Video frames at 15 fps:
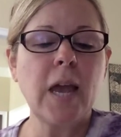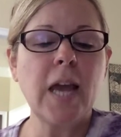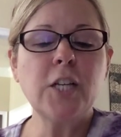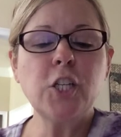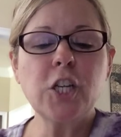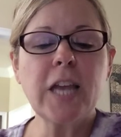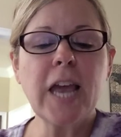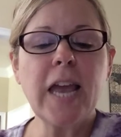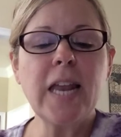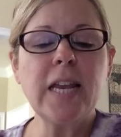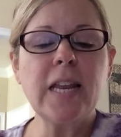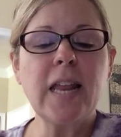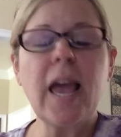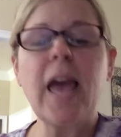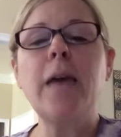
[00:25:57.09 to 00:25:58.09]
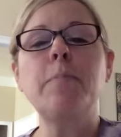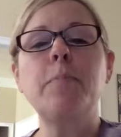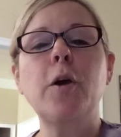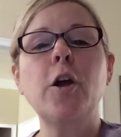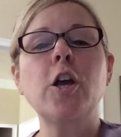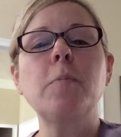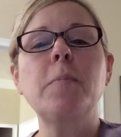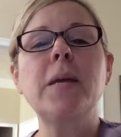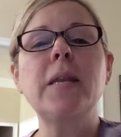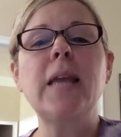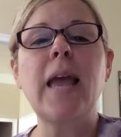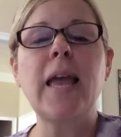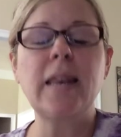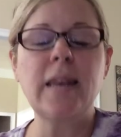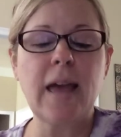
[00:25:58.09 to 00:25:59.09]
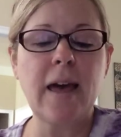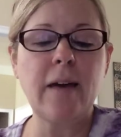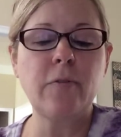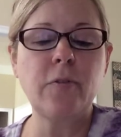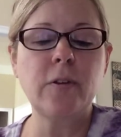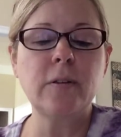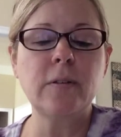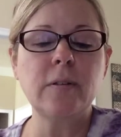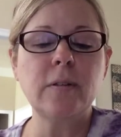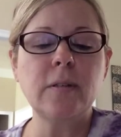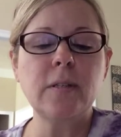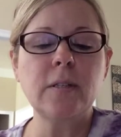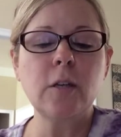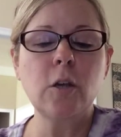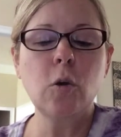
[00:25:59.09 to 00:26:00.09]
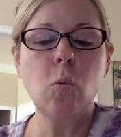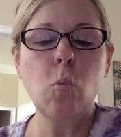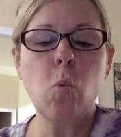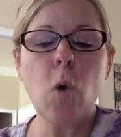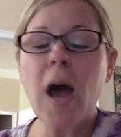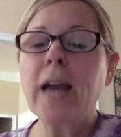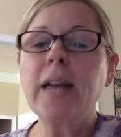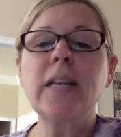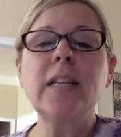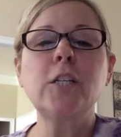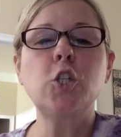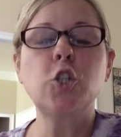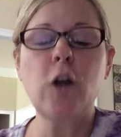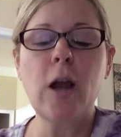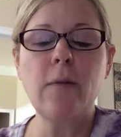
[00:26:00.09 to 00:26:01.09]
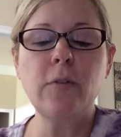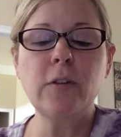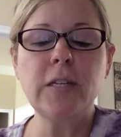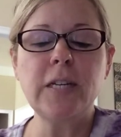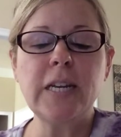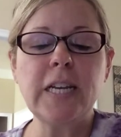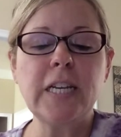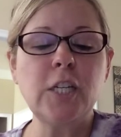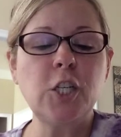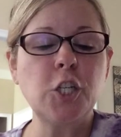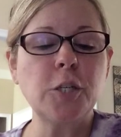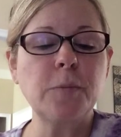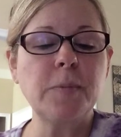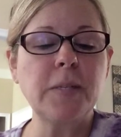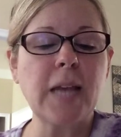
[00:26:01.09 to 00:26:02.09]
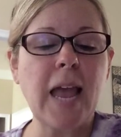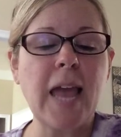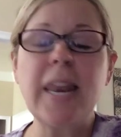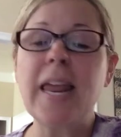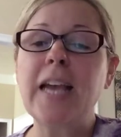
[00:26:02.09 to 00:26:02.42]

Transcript: educated at Pergamon and Athens, widely traveled in Egypt and